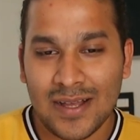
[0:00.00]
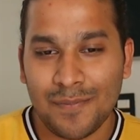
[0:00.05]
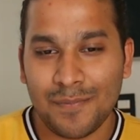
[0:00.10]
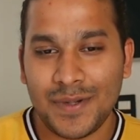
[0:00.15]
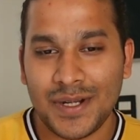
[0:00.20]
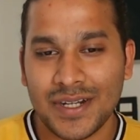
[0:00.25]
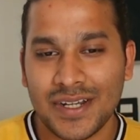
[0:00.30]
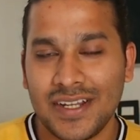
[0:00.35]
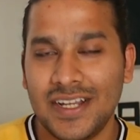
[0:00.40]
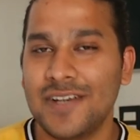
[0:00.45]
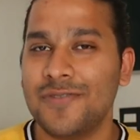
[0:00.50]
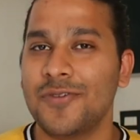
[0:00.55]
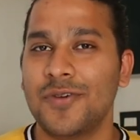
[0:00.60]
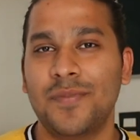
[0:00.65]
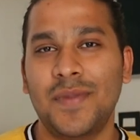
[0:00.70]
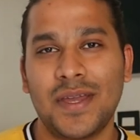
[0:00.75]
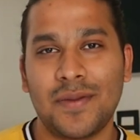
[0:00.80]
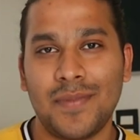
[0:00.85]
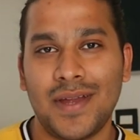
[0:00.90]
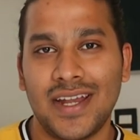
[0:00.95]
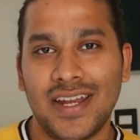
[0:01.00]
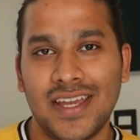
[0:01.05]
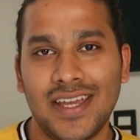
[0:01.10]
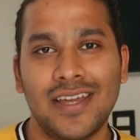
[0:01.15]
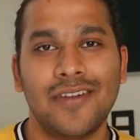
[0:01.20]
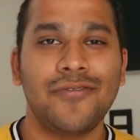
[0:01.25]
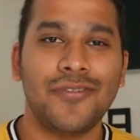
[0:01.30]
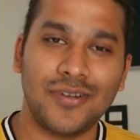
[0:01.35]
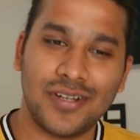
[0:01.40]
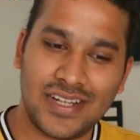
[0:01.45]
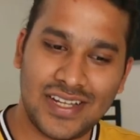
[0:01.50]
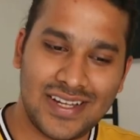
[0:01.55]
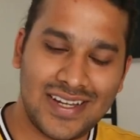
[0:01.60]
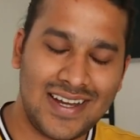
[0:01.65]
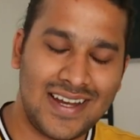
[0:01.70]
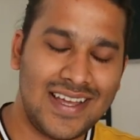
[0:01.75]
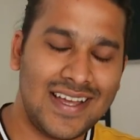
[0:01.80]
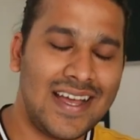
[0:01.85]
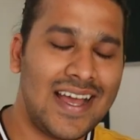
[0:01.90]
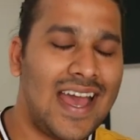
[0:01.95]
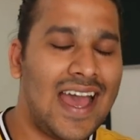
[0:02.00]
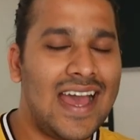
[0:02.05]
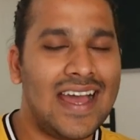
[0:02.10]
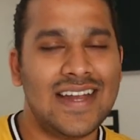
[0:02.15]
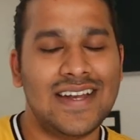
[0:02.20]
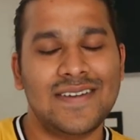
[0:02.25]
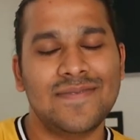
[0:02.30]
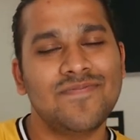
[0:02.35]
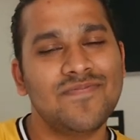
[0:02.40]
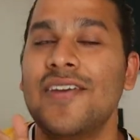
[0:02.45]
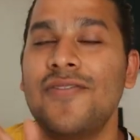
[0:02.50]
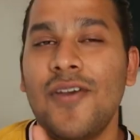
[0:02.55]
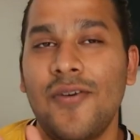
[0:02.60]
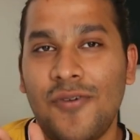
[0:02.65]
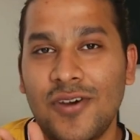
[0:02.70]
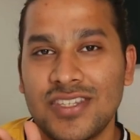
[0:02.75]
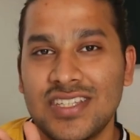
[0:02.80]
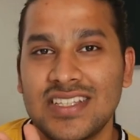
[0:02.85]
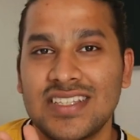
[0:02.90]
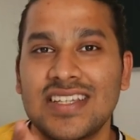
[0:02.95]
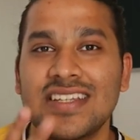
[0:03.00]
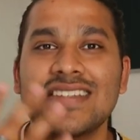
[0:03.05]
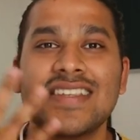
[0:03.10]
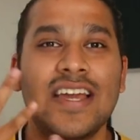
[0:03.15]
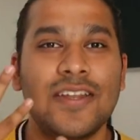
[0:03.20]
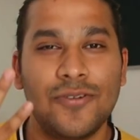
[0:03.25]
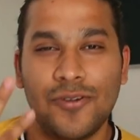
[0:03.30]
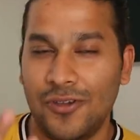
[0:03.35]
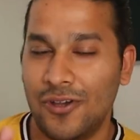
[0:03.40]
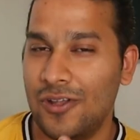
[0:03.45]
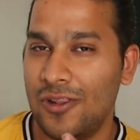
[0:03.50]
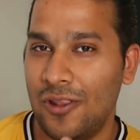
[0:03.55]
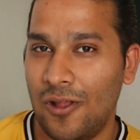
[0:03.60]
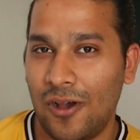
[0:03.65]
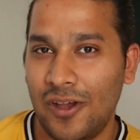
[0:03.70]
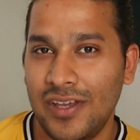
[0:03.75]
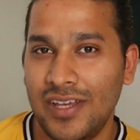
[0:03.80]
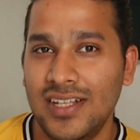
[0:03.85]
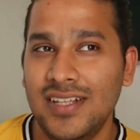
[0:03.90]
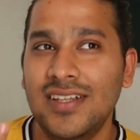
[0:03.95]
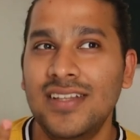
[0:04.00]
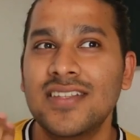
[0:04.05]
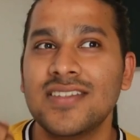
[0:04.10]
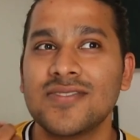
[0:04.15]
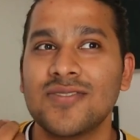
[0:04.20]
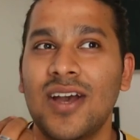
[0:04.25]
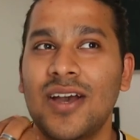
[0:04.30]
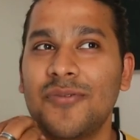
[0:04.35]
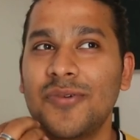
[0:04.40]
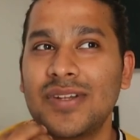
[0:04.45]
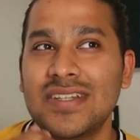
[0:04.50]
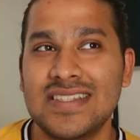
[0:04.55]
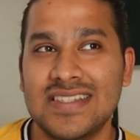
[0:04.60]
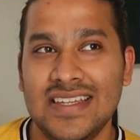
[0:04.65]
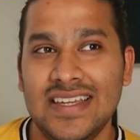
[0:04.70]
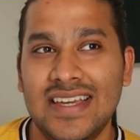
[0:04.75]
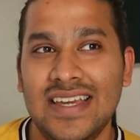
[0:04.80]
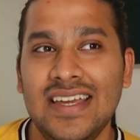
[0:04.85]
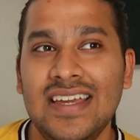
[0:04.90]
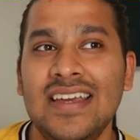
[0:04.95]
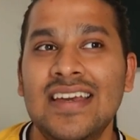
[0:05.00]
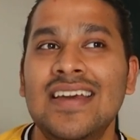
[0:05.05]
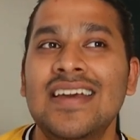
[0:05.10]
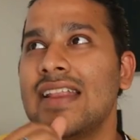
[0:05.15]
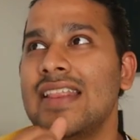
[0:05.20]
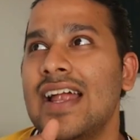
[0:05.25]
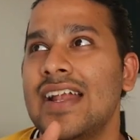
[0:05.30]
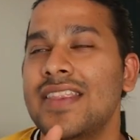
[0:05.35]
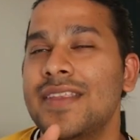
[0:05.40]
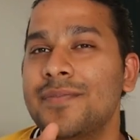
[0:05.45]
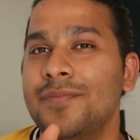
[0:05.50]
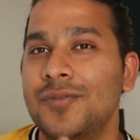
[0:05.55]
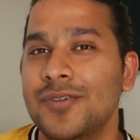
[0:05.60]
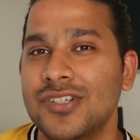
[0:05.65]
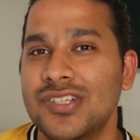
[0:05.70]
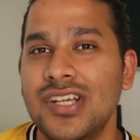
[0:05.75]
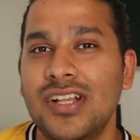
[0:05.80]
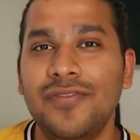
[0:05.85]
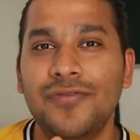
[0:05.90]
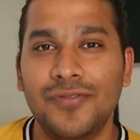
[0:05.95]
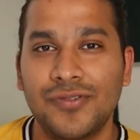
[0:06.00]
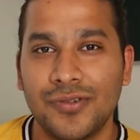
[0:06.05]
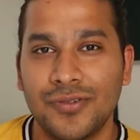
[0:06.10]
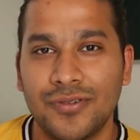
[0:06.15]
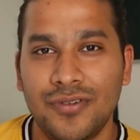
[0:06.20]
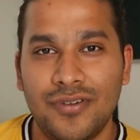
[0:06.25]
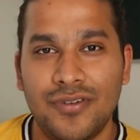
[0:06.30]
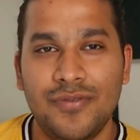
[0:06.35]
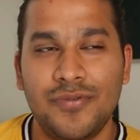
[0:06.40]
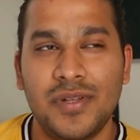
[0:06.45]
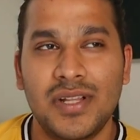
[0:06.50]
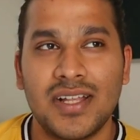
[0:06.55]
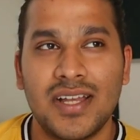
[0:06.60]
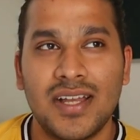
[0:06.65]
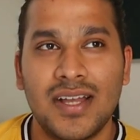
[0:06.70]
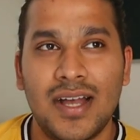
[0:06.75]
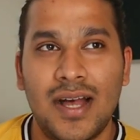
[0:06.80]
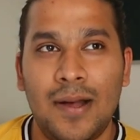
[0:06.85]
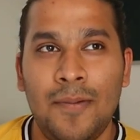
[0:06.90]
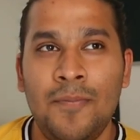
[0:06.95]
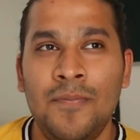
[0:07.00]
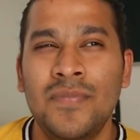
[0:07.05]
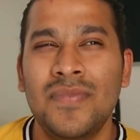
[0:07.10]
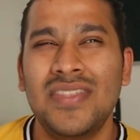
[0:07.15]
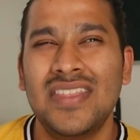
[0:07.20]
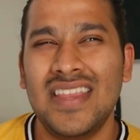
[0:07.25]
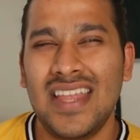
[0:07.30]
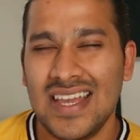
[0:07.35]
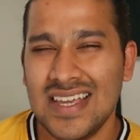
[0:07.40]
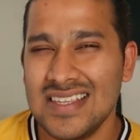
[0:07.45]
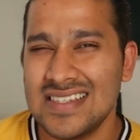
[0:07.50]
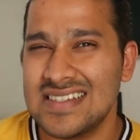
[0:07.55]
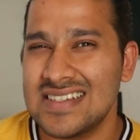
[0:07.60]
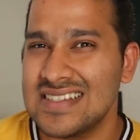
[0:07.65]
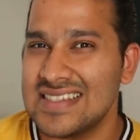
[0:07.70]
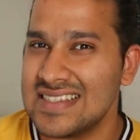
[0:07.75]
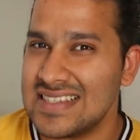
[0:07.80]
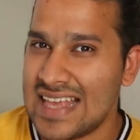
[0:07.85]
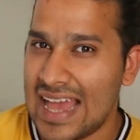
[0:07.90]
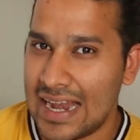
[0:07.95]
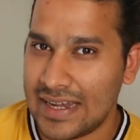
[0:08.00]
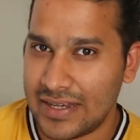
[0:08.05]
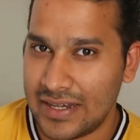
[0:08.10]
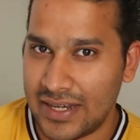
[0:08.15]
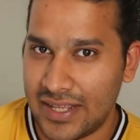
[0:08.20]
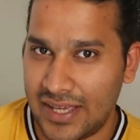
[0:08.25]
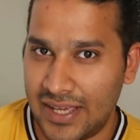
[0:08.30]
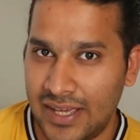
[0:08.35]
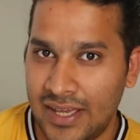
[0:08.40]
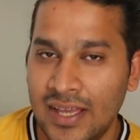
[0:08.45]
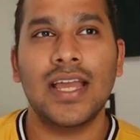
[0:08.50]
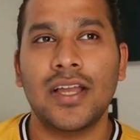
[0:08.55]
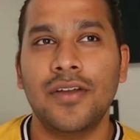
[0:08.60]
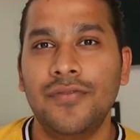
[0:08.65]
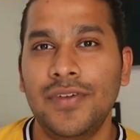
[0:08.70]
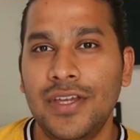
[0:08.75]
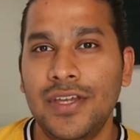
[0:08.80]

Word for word: but it would make my day if you did. And if you're watching this, I know you're a lawyer, so I want to say that the bookshelf tour will come next Saturday, like a